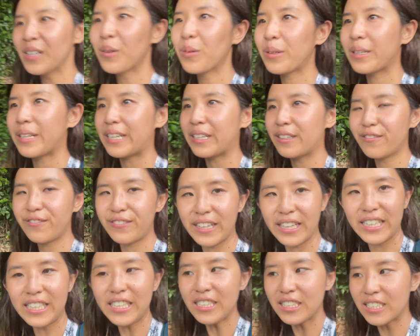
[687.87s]
We're in a
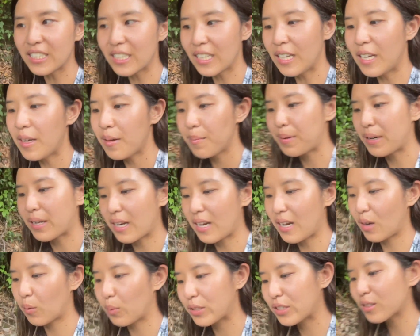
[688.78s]
village, but
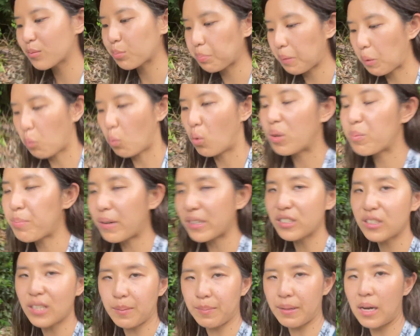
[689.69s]
we just brought one bus
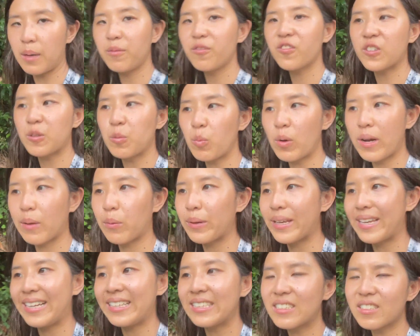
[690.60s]
stop up from where
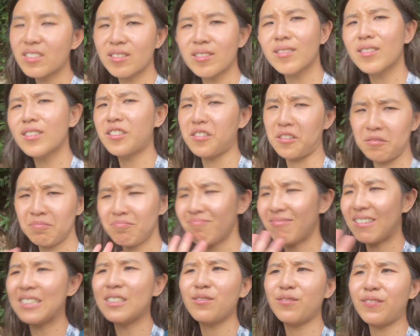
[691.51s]
we entered, so
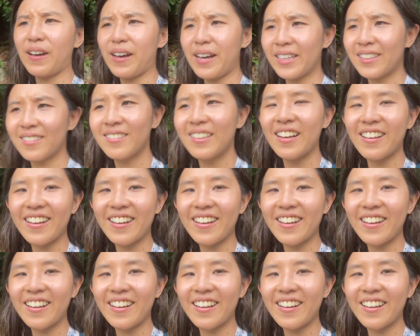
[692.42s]
that's fine.